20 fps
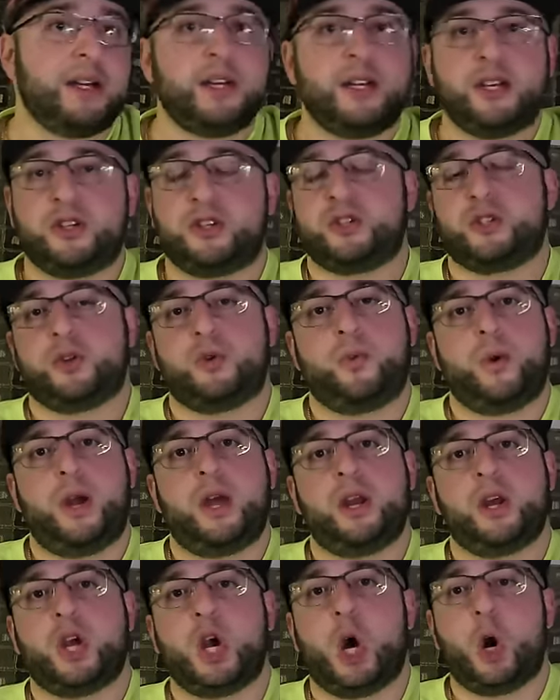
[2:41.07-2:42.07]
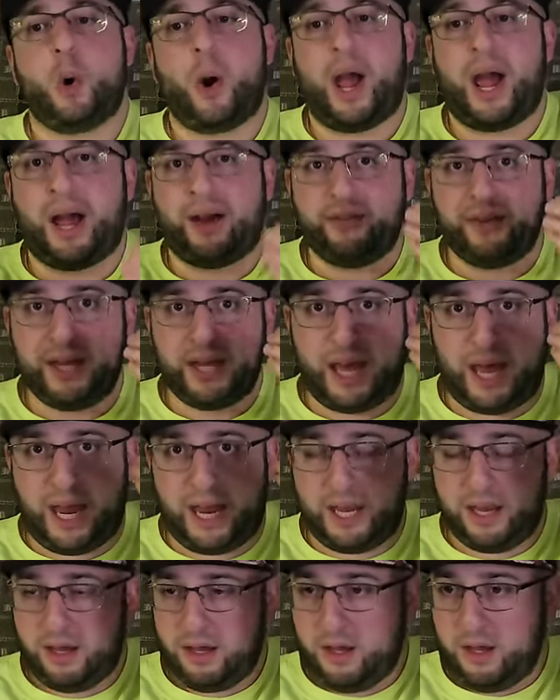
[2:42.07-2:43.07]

It's the way to go. Having a